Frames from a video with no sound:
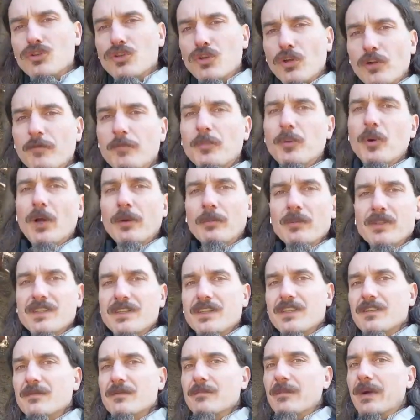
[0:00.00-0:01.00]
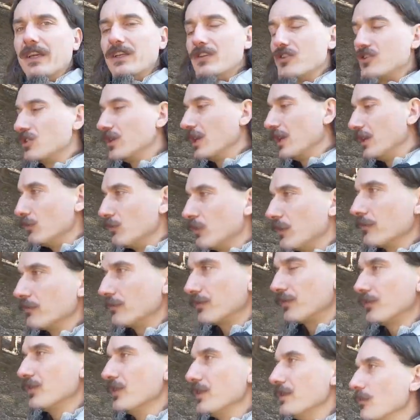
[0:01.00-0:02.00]
sort of promises might genuine
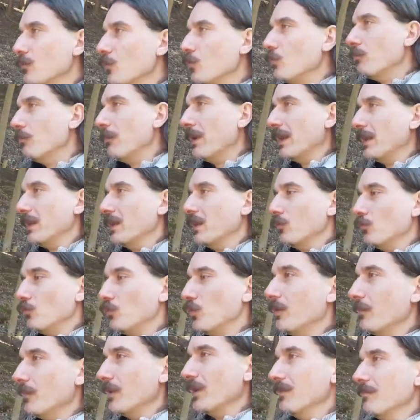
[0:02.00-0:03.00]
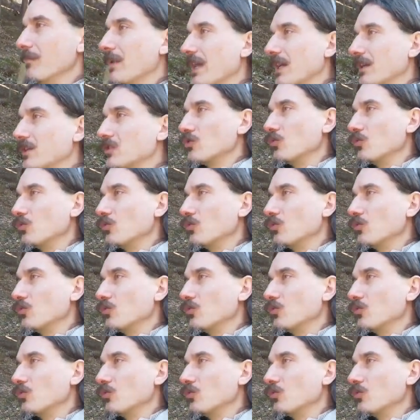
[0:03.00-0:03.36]
free men and women make